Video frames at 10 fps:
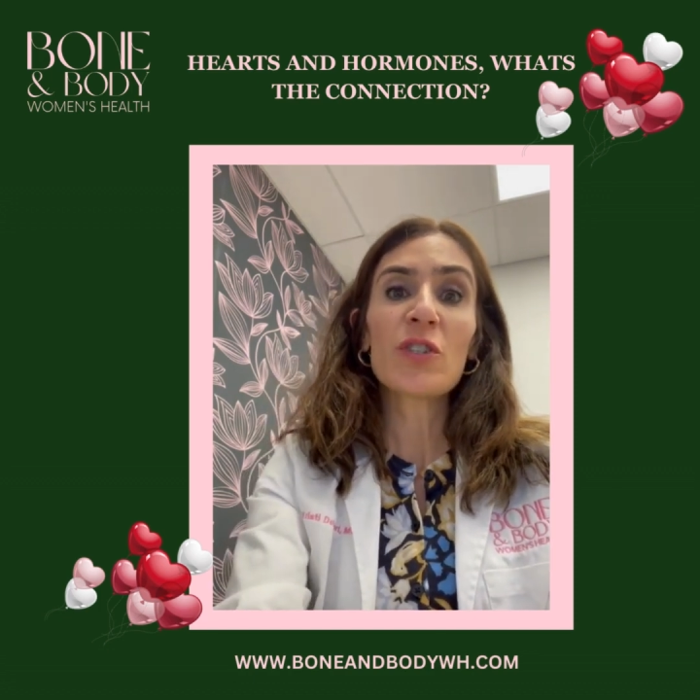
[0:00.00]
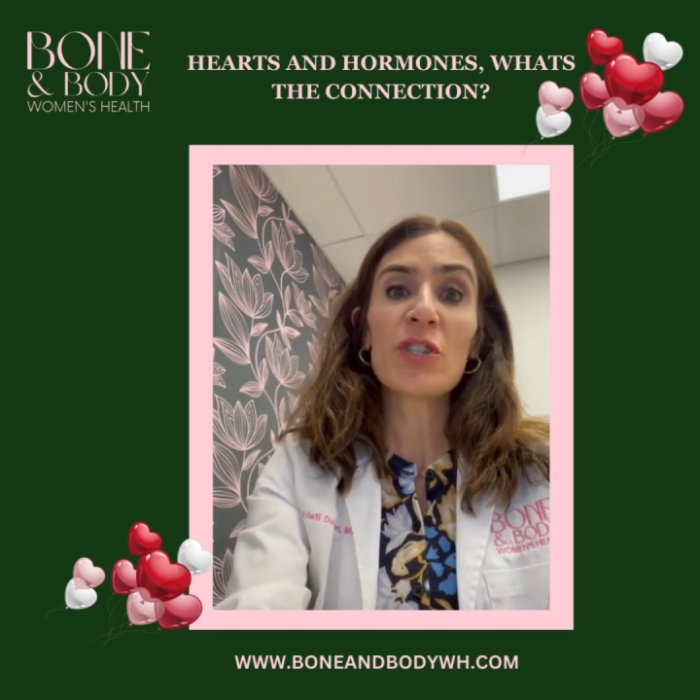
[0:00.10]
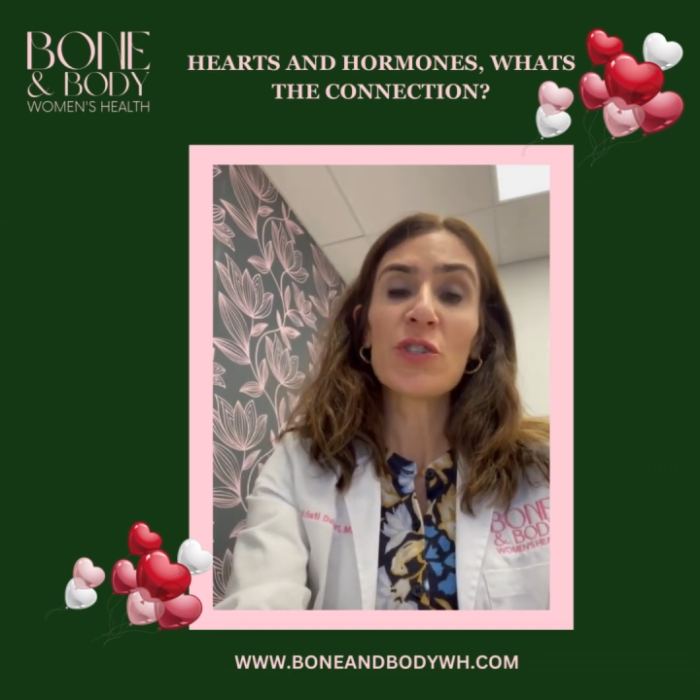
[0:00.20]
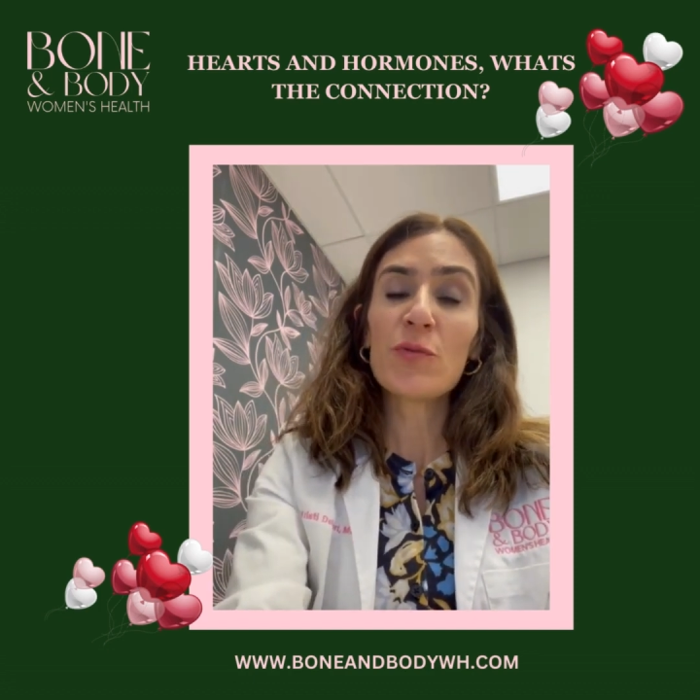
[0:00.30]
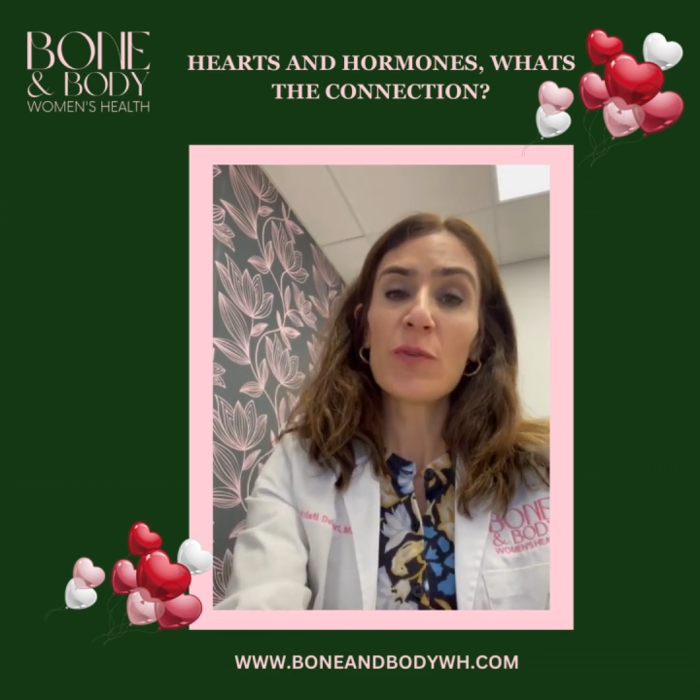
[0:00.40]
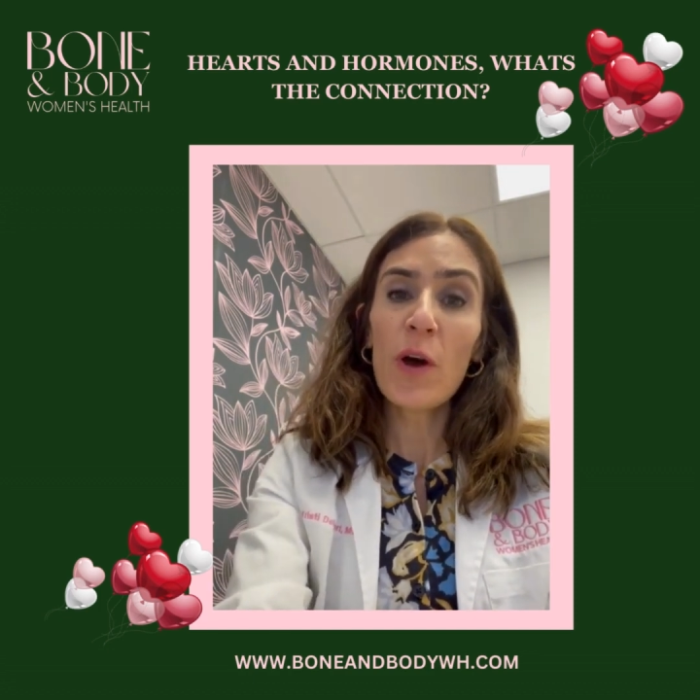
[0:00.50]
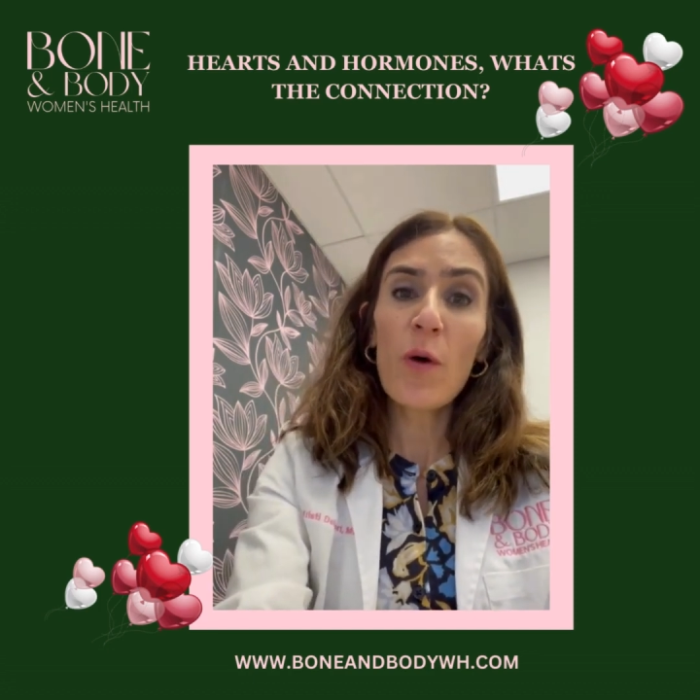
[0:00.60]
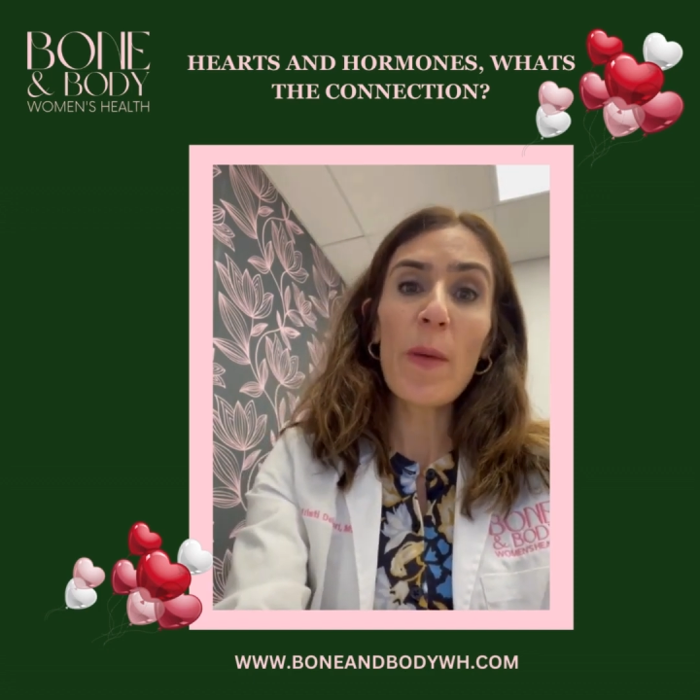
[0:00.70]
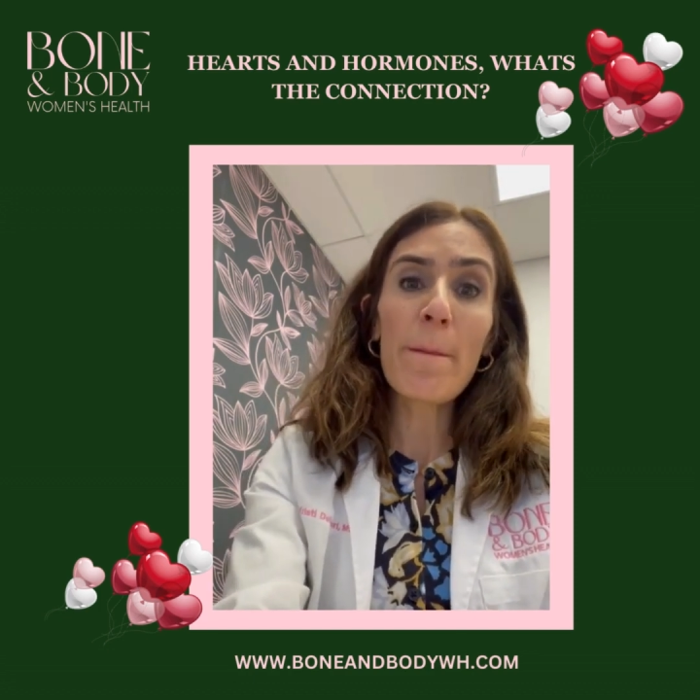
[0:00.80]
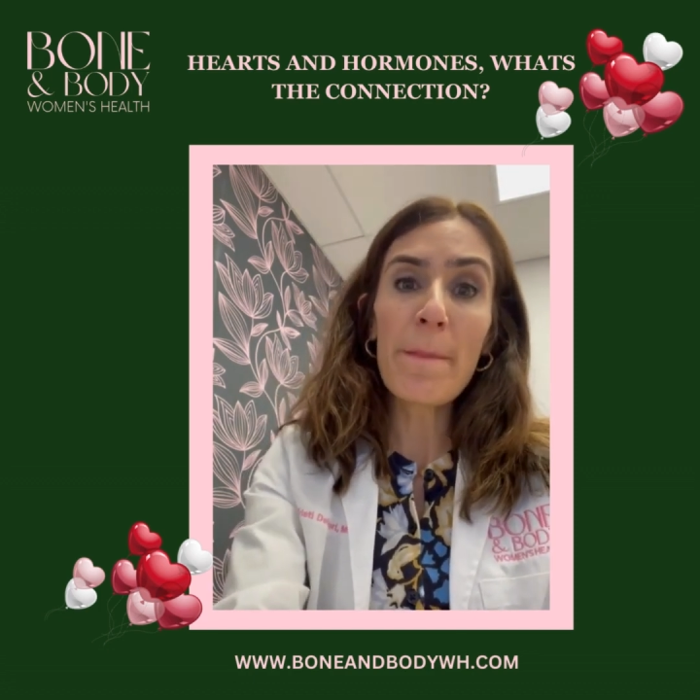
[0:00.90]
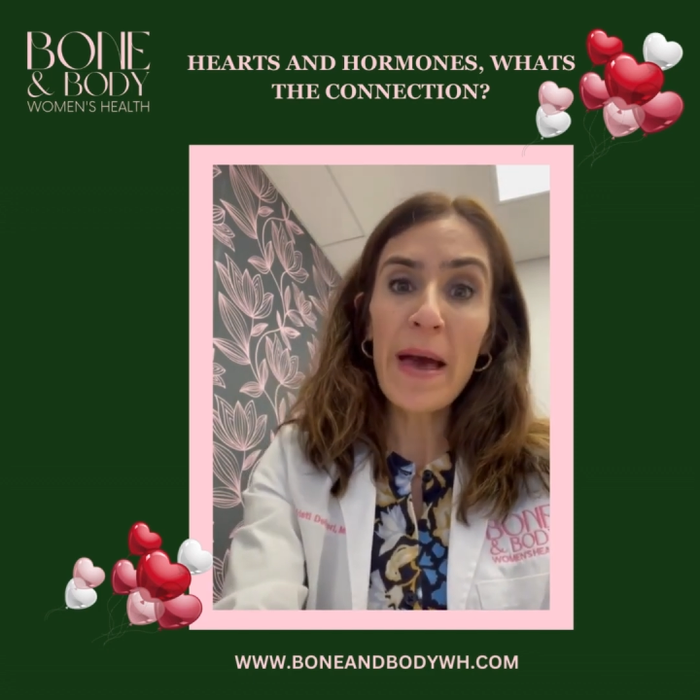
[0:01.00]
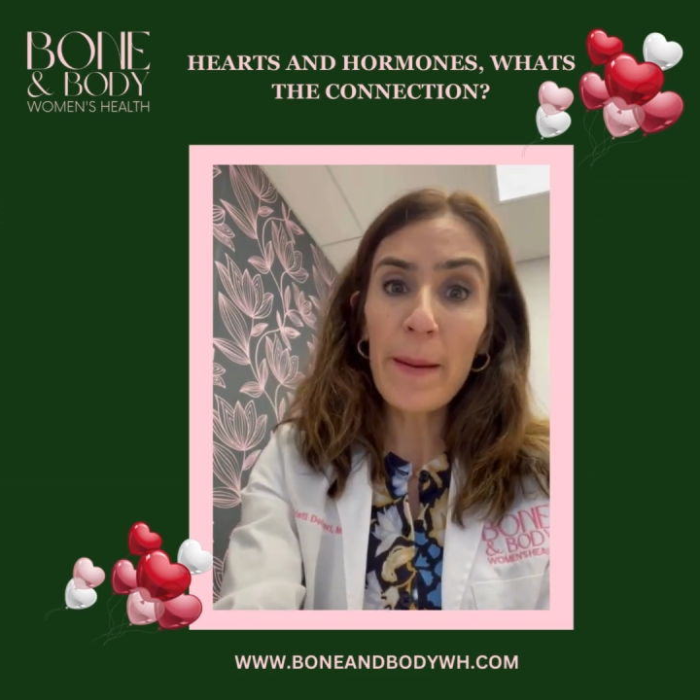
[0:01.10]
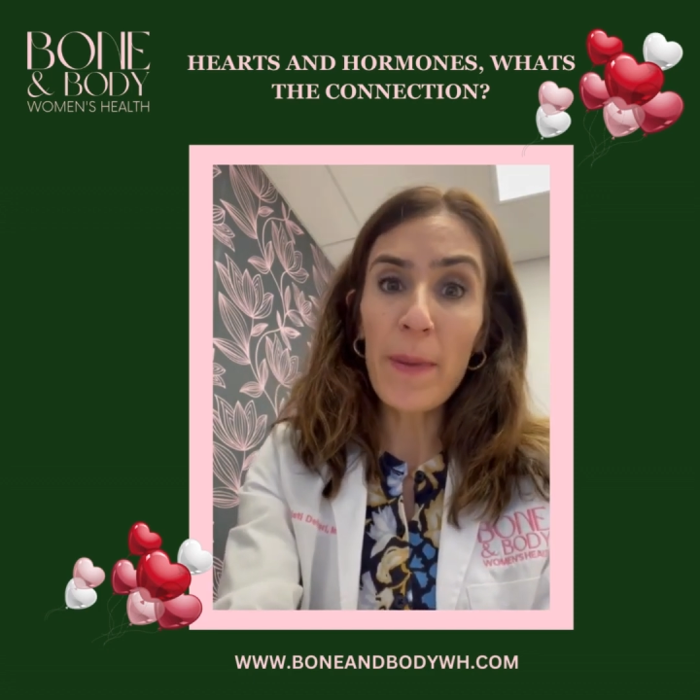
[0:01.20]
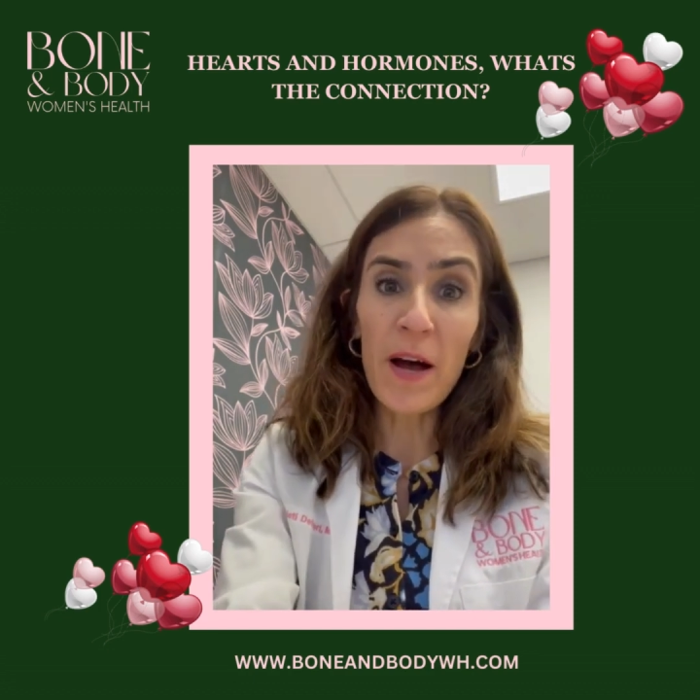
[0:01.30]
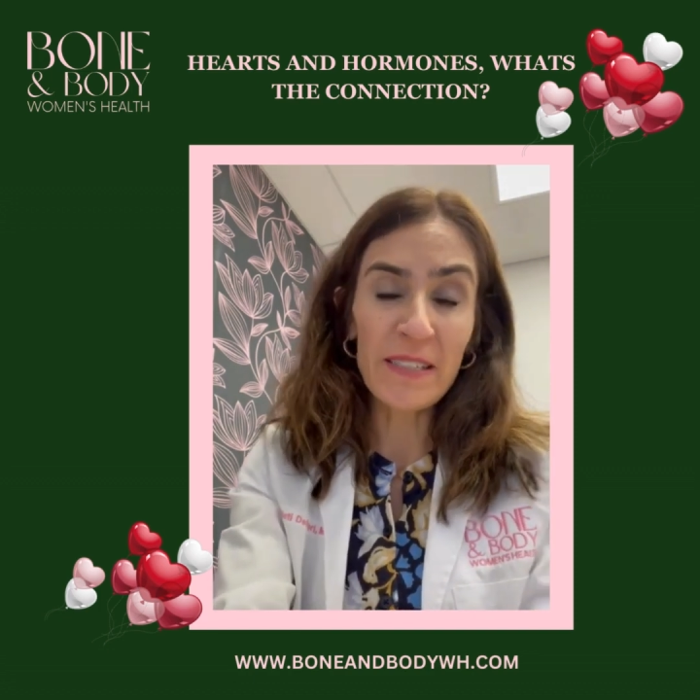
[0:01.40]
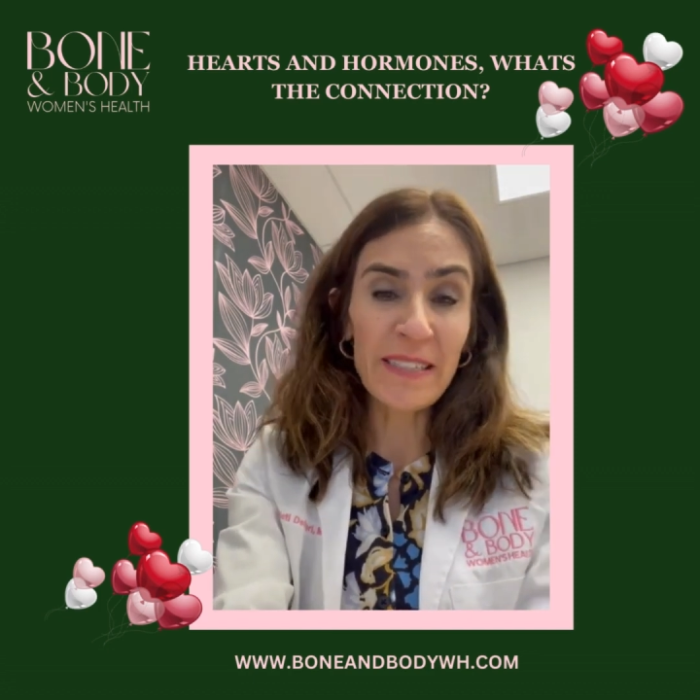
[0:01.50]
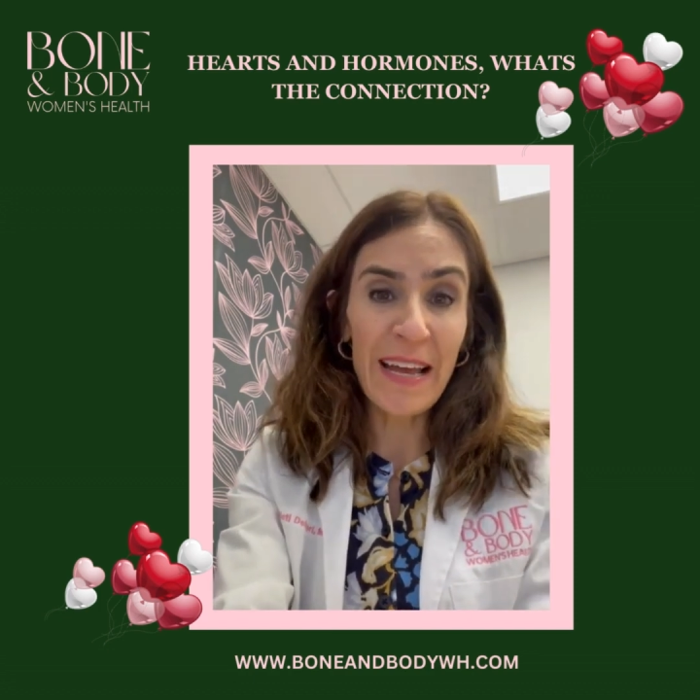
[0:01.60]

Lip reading: did you know that menopause is